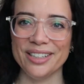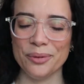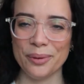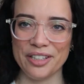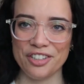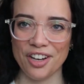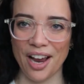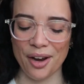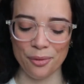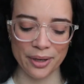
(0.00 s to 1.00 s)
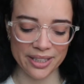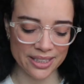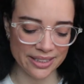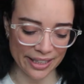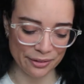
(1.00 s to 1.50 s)
which I
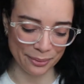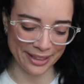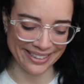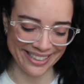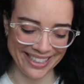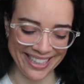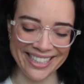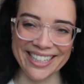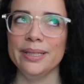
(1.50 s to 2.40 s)
really desperately need.